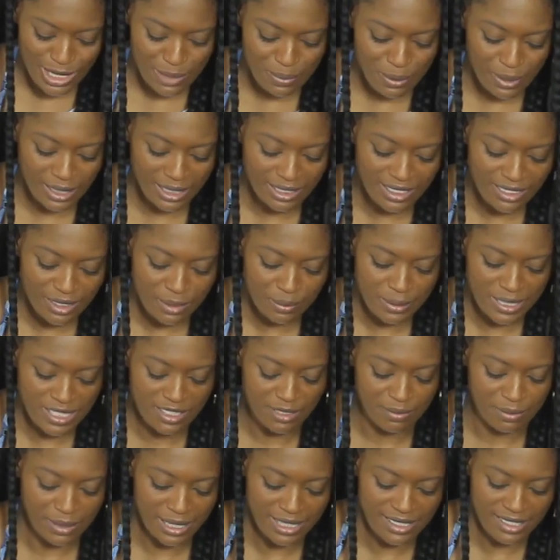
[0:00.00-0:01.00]
to put a little bit
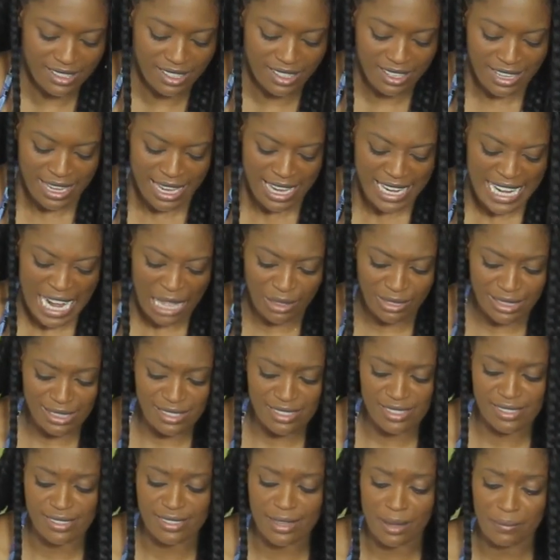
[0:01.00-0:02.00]
of butter. Now
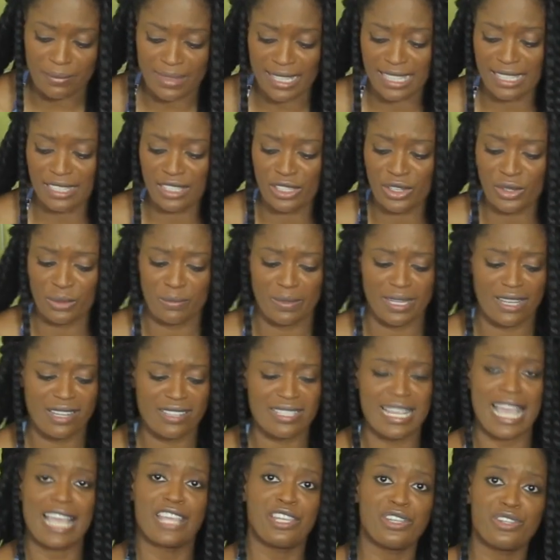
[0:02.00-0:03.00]
this is something new
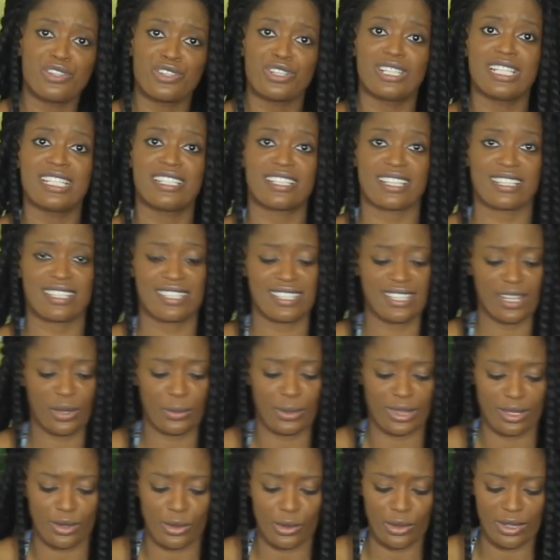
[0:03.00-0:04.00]
because I usually just stick
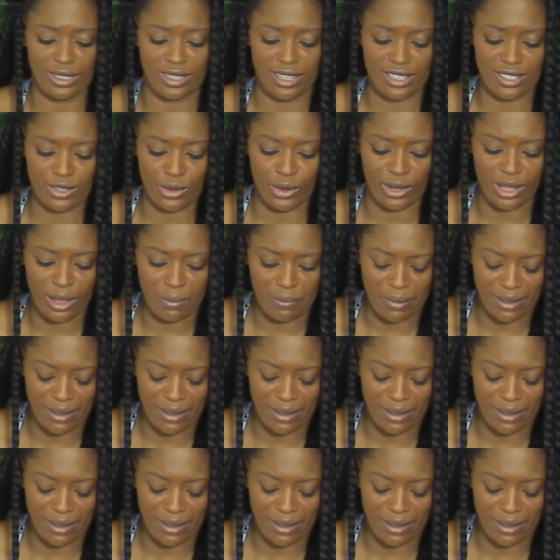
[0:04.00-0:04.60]
with coconut oil,